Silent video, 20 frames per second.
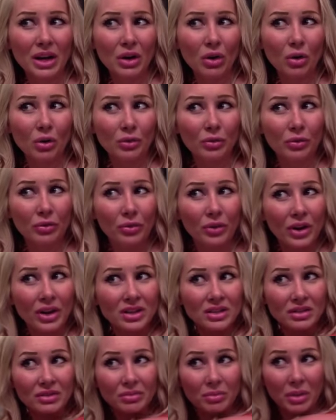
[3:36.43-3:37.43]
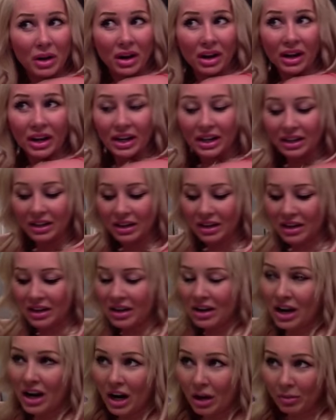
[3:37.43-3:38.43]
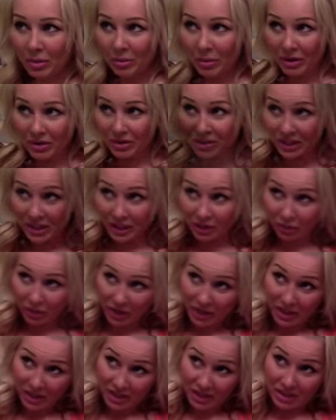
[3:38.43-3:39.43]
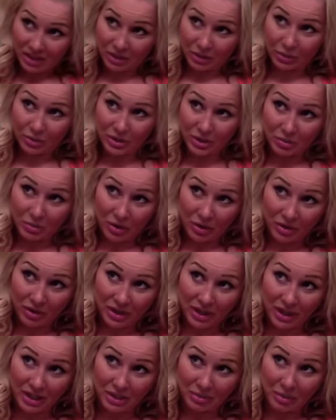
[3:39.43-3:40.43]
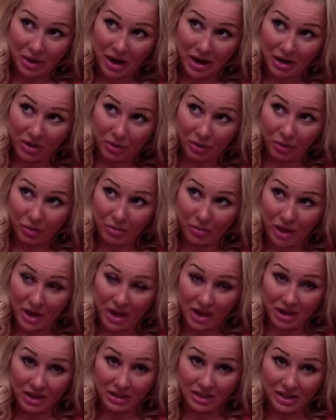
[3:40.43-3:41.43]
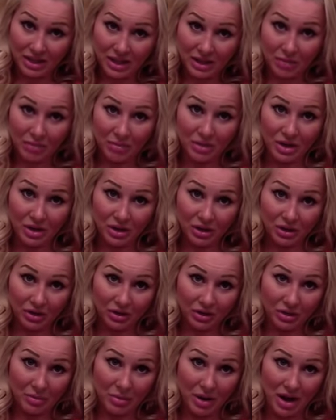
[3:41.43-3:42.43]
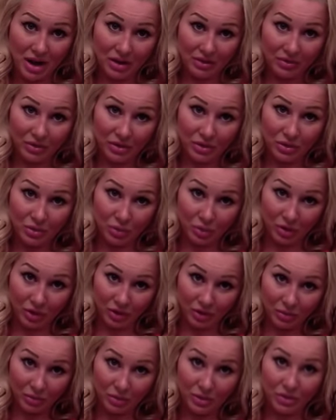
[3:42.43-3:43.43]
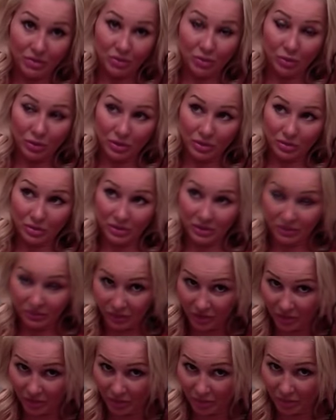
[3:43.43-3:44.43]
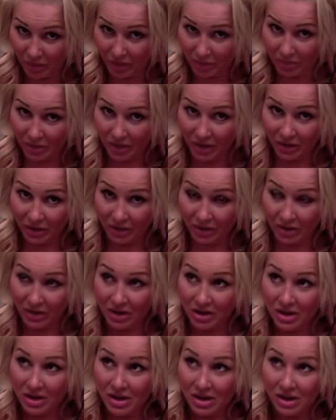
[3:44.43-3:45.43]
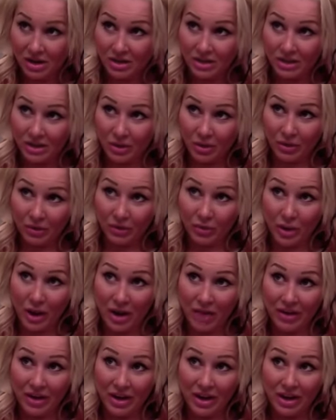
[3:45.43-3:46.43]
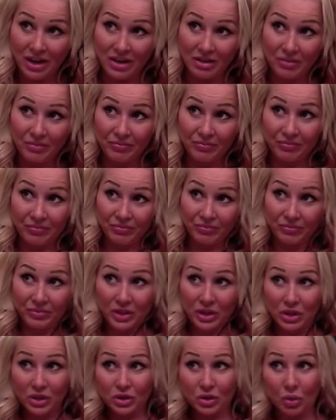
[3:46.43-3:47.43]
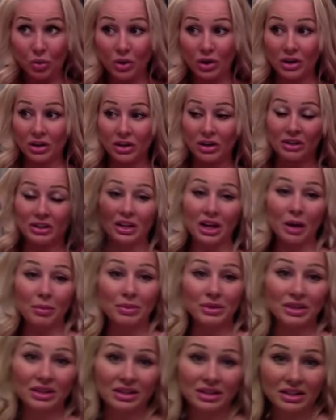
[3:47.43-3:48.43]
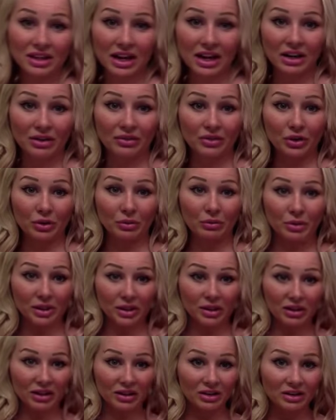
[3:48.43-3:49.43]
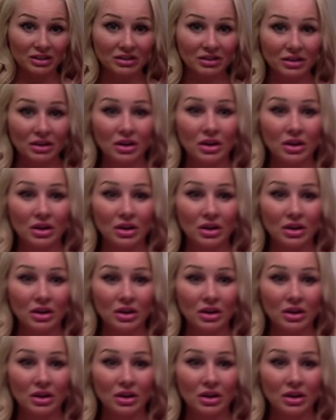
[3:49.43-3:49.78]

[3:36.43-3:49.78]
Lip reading: old friend of mine, I remember I was getting ready in his little small guest bathroom, and he had a mirror on the back of the door, which of course was in front of the big mirror. So if you have a door on the opposite side of your mirror,